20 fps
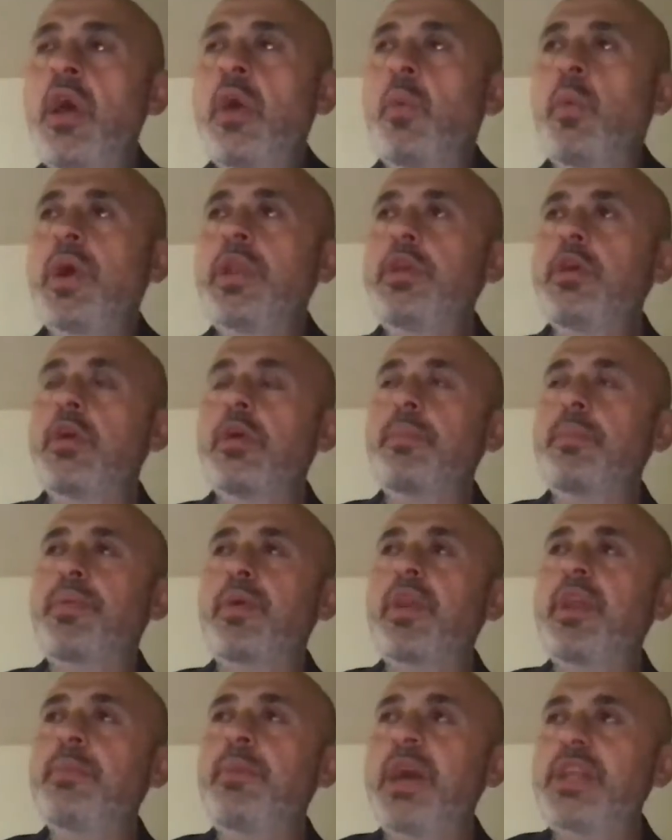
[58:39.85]
when you're
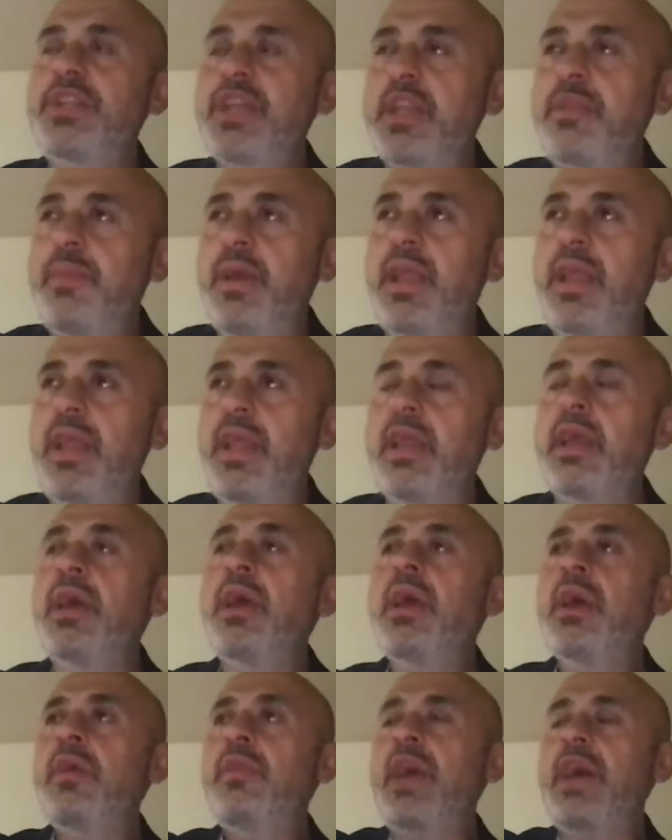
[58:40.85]
pretty much
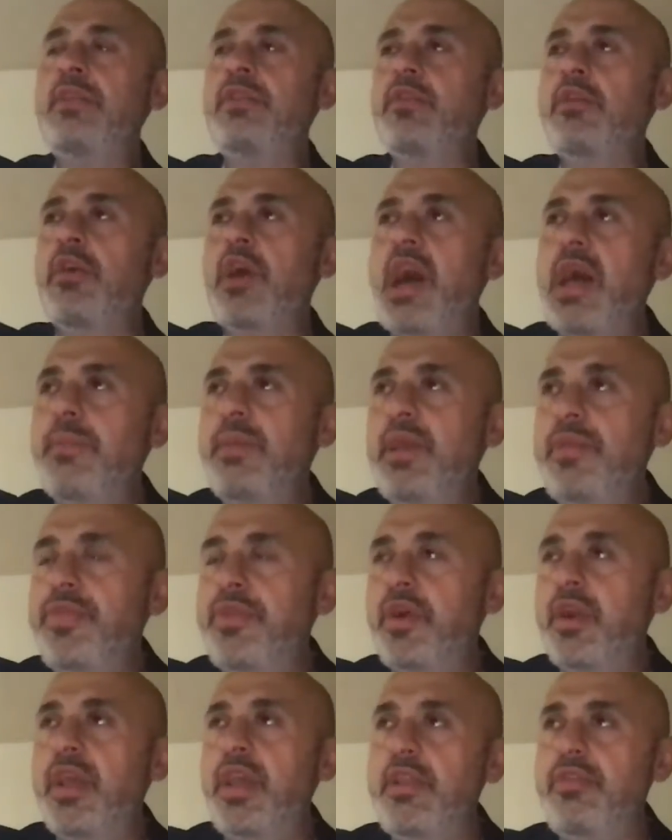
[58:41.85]
admitting that Deuteronomy
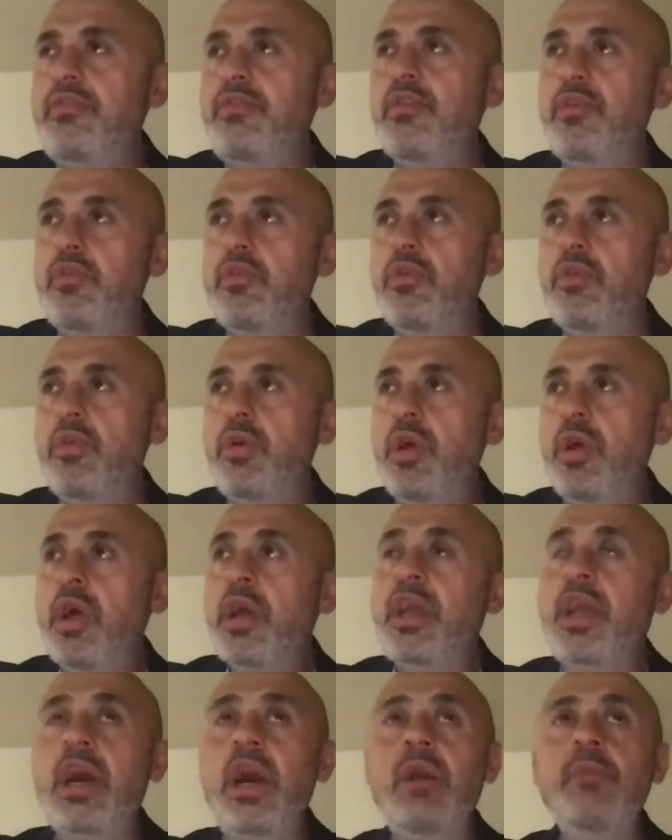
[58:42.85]
32
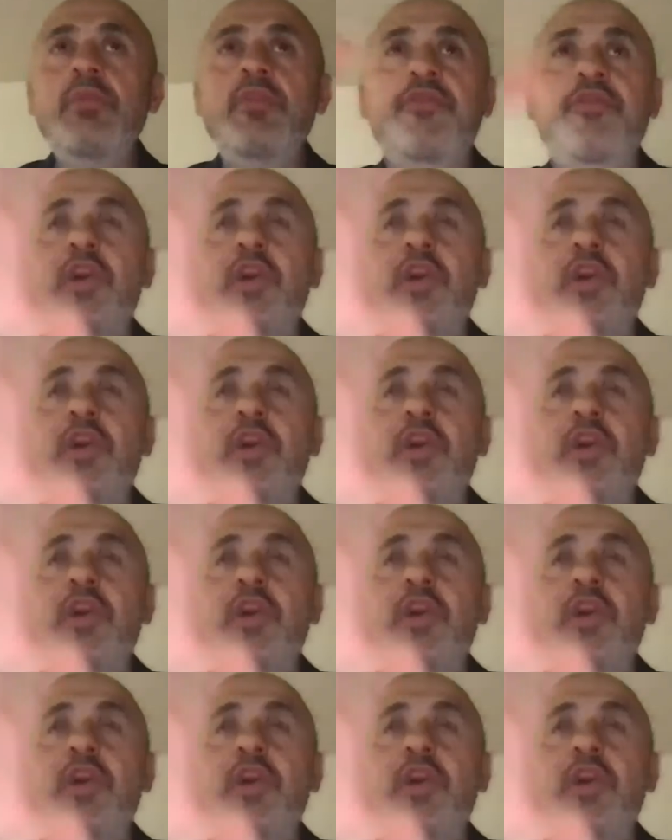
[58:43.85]
comes